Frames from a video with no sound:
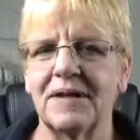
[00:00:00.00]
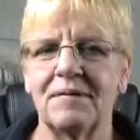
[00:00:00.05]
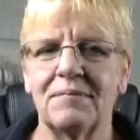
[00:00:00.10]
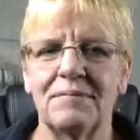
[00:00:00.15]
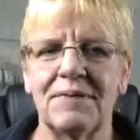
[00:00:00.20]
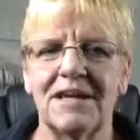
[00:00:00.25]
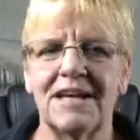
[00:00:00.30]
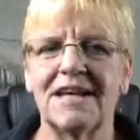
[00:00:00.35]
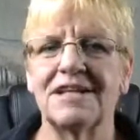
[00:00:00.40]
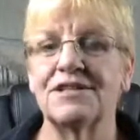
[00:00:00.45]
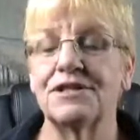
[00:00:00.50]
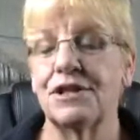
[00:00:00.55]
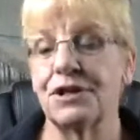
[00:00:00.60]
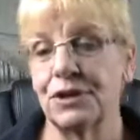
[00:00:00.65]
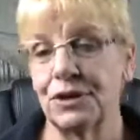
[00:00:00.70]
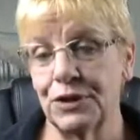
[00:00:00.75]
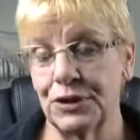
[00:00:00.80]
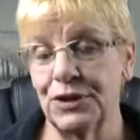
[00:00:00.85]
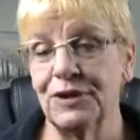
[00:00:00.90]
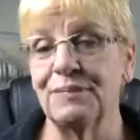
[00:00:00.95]
Because of the
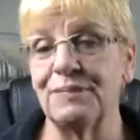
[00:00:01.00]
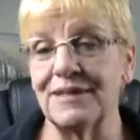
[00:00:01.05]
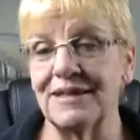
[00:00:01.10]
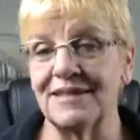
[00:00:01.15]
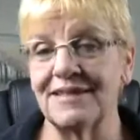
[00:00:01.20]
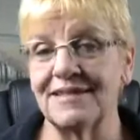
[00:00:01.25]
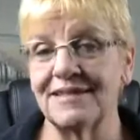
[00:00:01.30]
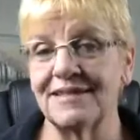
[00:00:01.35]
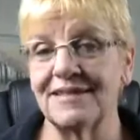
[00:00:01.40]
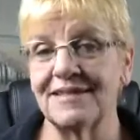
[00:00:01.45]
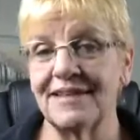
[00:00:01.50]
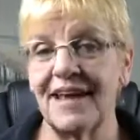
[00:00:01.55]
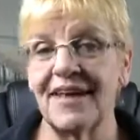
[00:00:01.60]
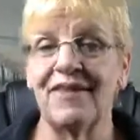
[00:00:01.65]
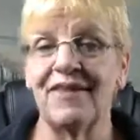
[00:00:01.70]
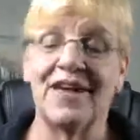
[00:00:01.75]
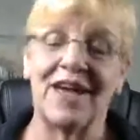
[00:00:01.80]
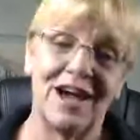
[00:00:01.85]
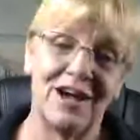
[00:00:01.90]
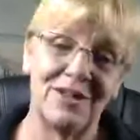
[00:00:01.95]
lupus and
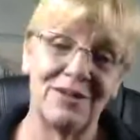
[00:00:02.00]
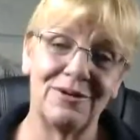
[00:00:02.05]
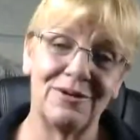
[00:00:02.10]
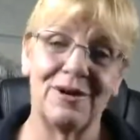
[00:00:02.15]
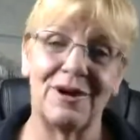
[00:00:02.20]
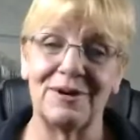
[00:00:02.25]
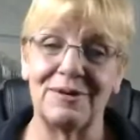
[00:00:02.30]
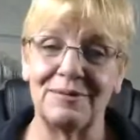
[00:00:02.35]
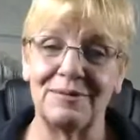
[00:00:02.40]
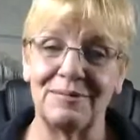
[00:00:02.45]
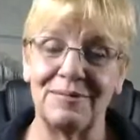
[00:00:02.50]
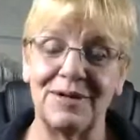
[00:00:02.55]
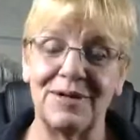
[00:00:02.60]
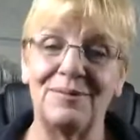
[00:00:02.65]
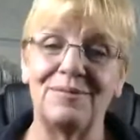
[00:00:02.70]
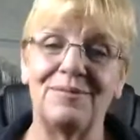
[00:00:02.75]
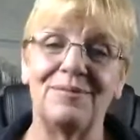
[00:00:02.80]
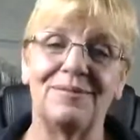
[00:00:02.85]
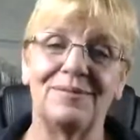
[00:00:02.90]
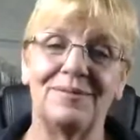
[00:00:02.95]
the other autoimmune
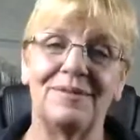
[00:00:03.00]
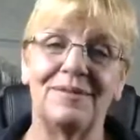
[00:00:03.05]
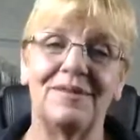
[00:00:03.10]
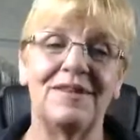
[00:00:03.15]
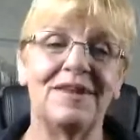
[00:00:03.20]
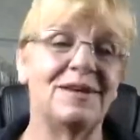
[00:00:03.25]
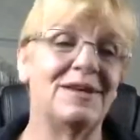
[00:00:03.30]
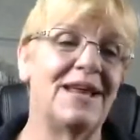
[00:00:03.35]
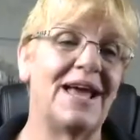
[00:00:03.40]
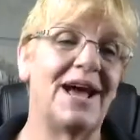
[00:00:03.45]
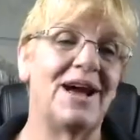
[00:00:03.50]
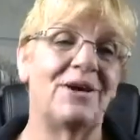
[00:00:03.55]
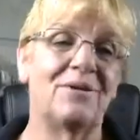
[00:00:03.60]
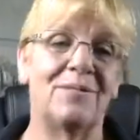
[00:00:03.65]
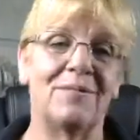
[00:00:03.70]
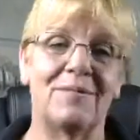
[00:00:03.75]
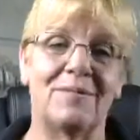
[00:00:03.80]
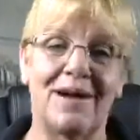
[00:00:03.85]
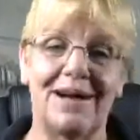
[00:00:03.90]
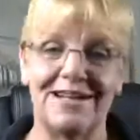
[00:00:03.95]
that now
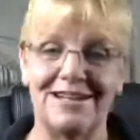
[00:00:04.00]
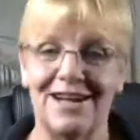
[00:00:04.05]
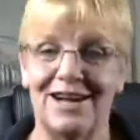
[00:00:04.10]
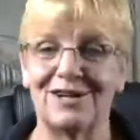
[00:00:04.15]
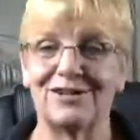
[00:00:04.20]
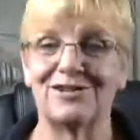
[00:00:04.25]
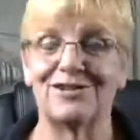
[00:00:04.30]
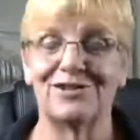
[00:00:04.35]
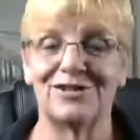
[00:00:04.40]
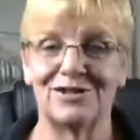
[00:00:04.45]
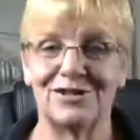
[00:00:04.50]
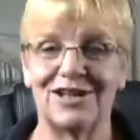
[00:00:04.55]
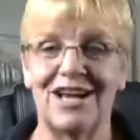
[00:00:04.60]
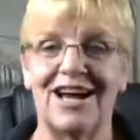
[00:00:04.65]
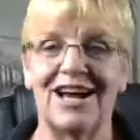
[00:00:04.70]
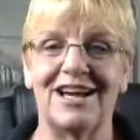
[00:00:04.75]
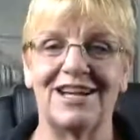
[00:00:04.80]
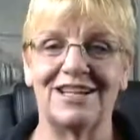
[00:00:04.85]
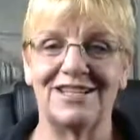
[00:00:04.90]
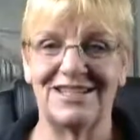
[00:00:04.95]
my doctors are
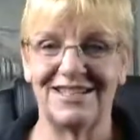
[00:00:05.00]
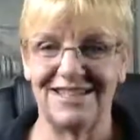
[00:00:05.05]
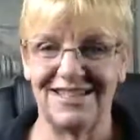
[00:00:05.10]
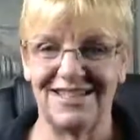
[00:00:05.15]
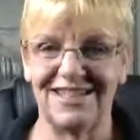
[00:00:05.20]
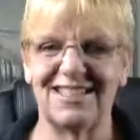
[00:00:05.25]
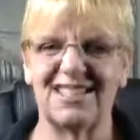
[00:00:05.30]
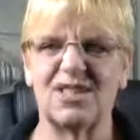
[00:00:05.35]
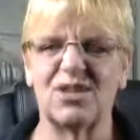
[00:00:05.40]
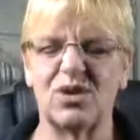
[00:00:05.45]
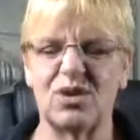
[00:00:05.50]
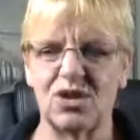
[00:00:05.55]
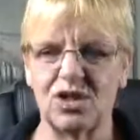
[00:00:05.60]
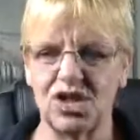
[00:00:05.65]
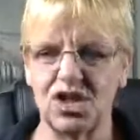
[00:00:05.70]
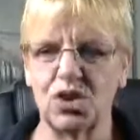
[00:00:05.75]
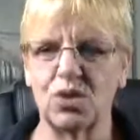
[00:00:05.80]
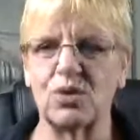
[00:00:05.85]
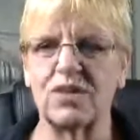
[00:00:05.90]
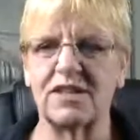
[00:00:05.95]
tying to this
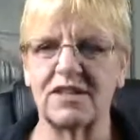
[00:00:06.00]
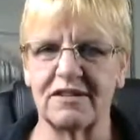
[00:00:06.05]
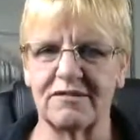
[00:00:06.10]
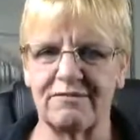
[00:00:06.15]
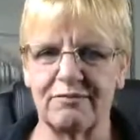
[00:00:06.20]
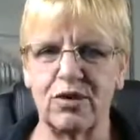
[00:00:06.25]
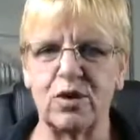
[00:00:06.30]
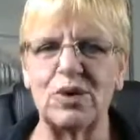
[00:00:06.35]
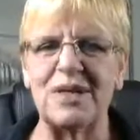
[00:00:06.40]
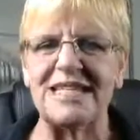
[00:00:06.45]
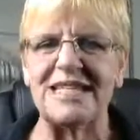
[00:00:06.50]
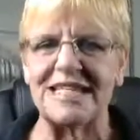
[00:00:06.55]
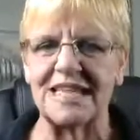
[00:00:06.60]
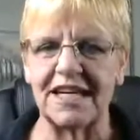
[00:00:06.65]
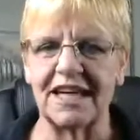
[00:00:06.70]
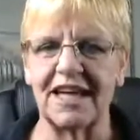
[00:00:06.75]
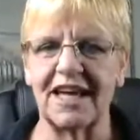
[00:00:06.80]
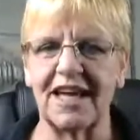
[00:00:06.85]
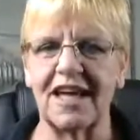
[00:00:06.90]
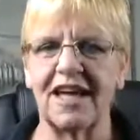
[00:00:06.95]
source of
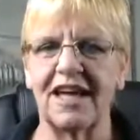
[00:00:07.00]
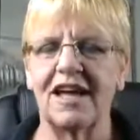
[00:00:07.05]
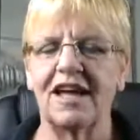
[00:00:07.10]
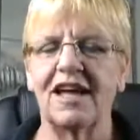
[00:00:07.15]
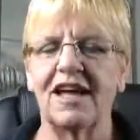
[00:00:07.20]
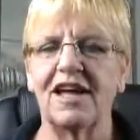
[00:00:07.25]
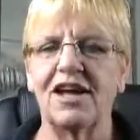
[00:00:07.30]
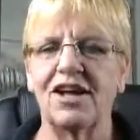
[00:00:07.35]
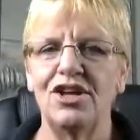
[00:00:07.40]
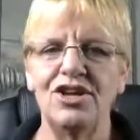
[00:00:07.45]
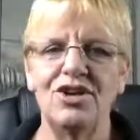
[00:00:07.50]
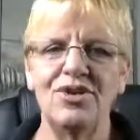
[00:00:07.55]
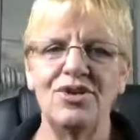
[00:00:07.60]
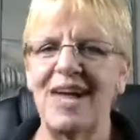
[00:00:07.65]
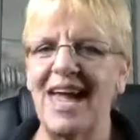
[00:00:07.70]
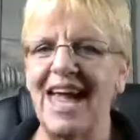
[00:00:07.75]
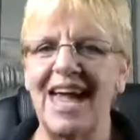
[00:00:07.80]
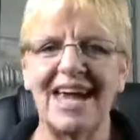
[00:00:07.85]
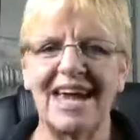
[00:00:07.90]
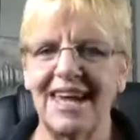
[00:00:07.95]
poisoning, you
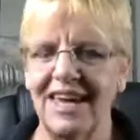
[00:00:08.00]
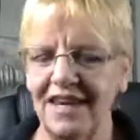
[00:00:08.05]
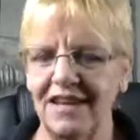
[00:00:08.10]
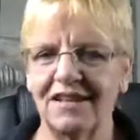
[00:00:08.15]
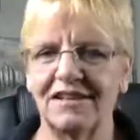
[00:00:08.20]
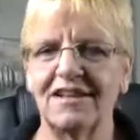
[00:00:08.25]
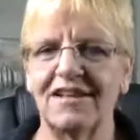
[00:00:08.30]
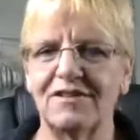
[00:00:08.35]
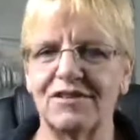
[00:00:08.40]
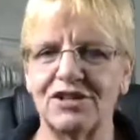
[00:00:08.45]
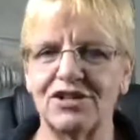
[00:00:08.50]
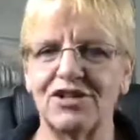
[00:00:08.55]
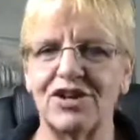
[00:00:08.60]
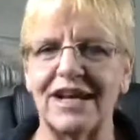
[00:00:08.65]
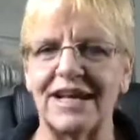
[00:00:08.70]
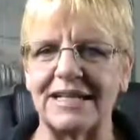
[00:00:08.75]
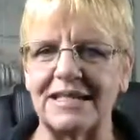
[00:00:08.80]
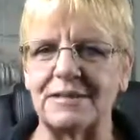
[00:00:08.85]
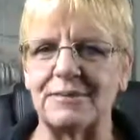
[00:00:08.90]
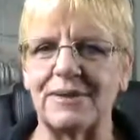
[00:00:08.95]
can't get a liver
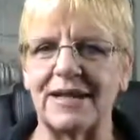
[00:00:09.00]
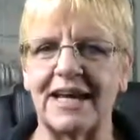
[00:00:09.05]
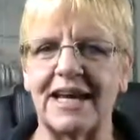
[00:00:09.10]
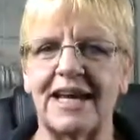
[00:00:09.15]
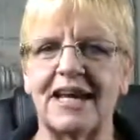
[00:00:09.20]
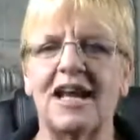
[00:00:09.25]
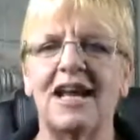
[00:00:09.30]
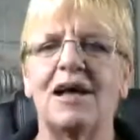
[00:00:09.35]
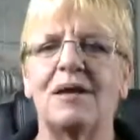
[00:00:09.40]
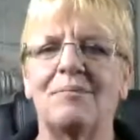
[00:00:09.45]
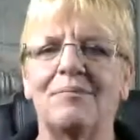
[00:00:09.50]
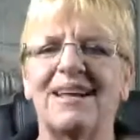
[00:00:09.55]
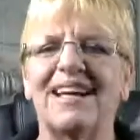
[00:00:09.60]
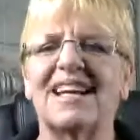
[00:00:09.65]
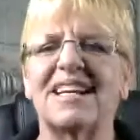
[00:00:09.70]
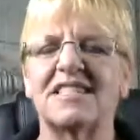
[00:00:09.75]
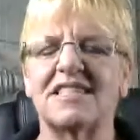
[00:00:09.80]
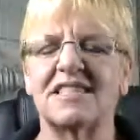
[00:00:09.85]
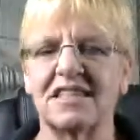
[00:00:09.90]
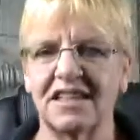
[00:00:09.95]
transplant
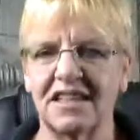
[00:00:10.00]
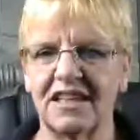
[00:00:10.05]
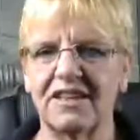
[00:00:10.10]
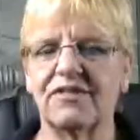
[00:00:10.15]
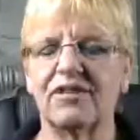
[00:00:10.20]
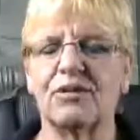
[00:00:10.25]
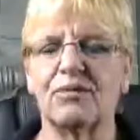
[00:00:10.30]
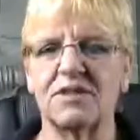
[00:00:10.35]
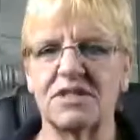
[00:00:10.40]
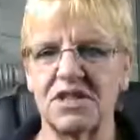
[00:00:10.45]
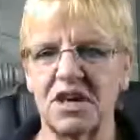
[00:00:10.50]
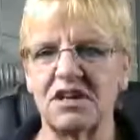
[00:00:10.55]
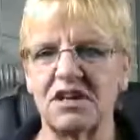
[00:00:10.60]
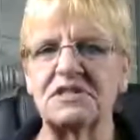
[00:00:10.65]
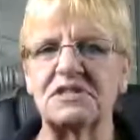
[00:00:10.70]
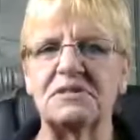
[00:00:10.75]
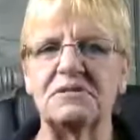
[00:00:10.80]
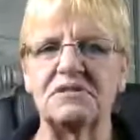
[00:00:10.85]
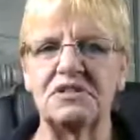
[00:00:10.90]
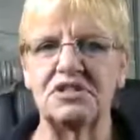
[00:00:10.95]
because the liver was
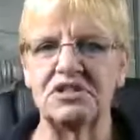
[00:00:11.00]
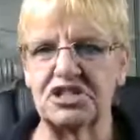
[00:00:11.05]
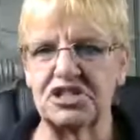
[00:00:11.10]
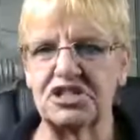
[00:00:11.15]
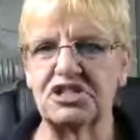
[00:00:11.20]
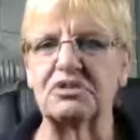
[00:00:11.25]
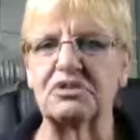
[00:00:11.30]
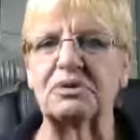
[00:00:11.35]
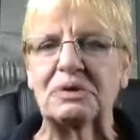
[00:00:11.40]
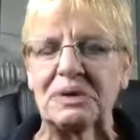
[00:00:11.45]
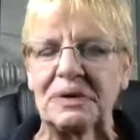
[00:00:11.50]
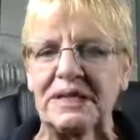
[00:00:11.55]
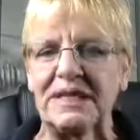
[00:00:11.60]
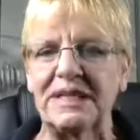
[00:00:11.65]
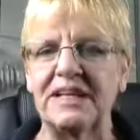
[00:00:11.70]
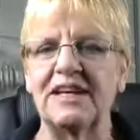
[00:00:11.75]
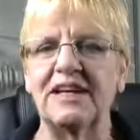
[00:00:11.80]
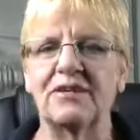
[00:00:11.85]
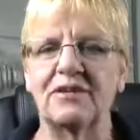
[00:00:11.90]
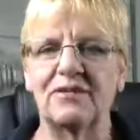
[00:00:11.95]
also
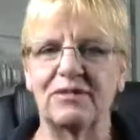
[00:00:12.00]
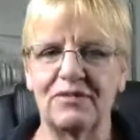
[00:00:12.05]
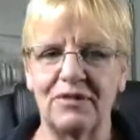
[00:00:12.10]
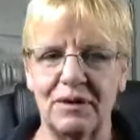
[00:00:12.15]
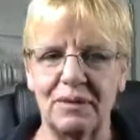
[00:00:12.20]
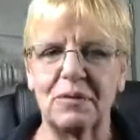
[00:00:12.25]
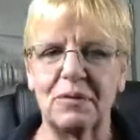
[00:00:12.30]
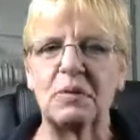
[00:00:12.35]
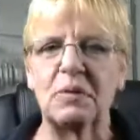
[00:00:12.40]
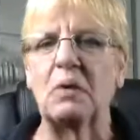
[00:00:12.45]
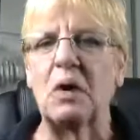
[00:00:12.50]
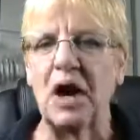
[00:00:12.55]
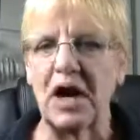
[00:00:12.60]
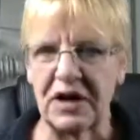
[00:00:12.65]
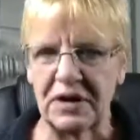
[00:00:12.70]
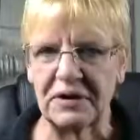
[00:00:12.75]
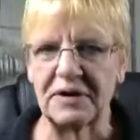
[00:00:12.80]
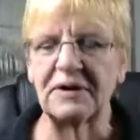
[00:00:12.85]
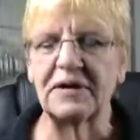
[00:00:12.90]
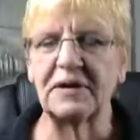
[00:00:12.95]
destroyed from the
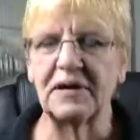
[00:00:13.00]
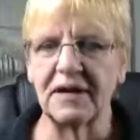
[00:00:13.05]
water.